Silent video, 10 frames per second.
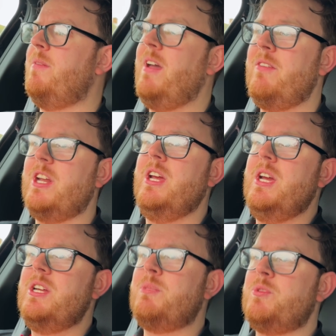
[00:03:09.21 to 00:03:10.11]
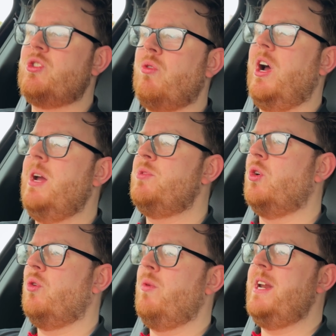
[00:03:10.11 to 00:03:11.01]
If you haven't subscribed
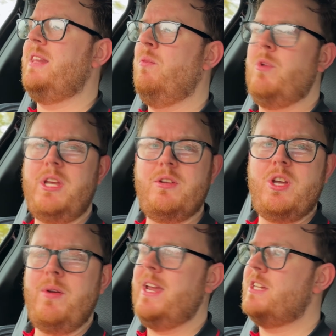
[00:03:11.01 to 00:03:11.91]
already, then what are you doing?